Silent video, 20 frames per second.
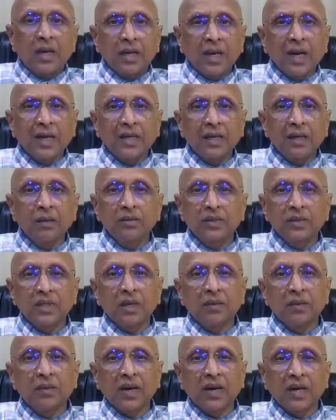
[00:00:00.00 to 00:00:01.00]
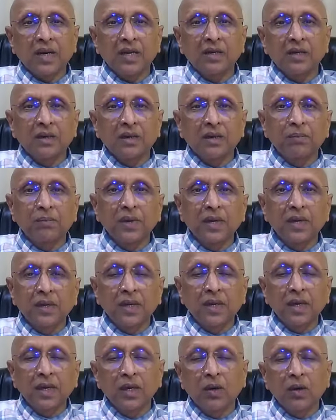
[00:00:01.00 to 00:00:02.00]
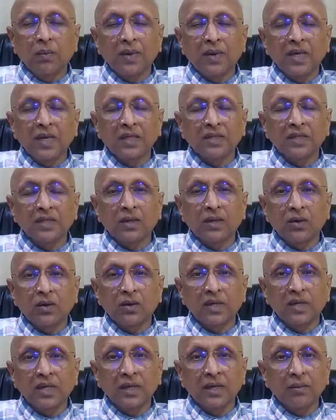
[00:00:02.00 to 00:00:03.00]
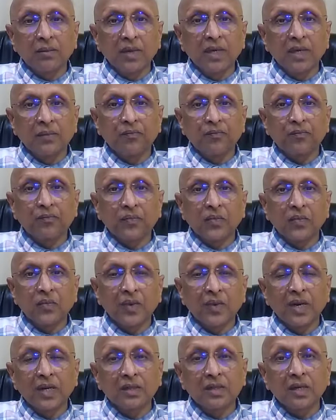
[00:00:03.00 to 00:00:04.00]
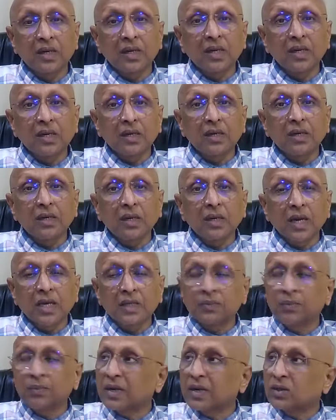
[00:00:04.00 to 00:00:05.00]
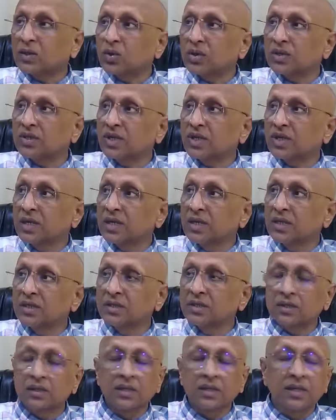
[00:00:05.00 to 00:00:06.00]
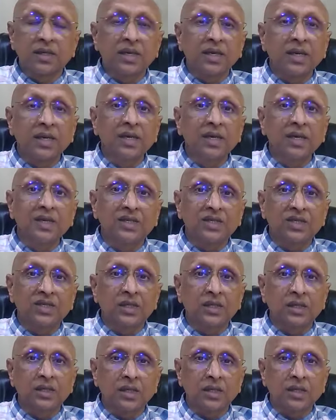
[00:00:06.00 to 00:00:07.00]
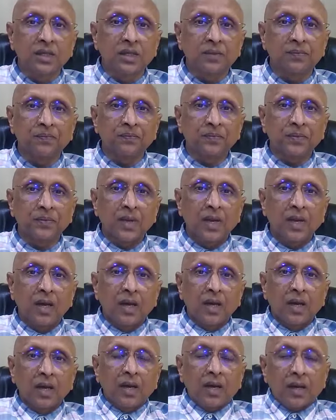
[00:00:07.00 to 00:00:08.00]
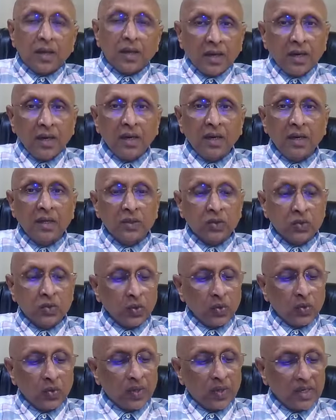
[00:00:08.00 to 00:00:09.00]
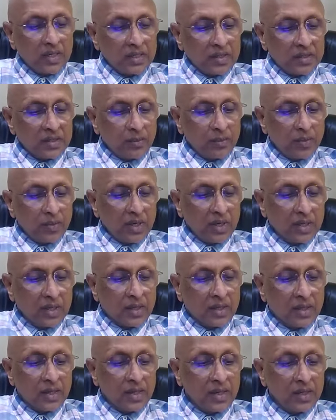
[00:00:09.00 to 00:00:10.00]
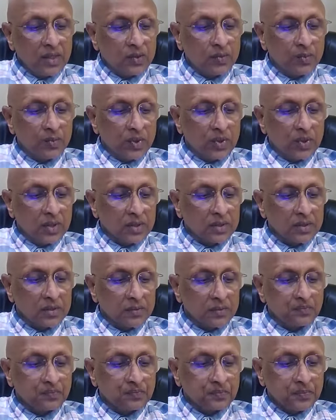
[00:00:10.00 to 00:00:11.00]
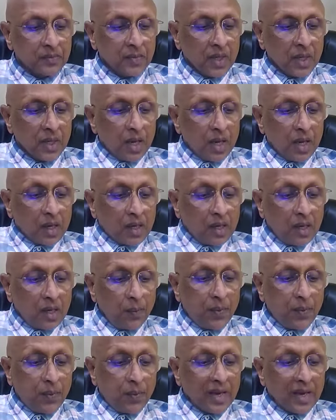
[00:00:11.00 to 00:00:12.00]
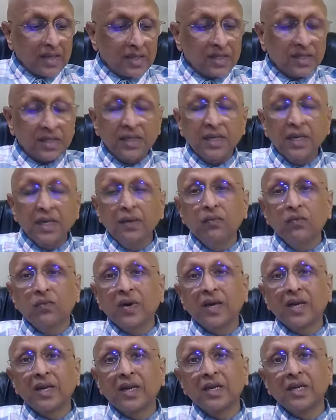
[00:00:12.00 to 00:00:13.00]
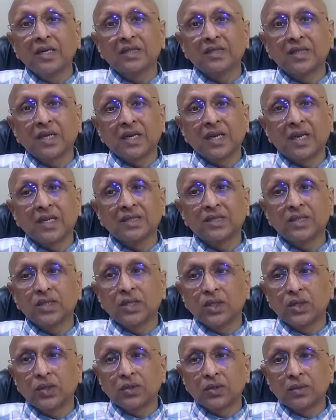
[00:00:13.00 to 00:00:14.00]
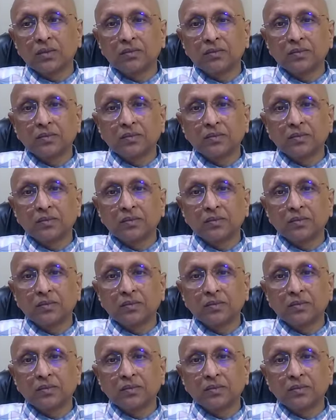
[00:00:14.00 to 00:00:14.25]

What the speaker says: Natrum sulf, again, a pinking of antipsychotic remedy, where the expectoration is greenish in color. Here also you get the similar greenish mucus. Cough, extreme weariness and lassitude.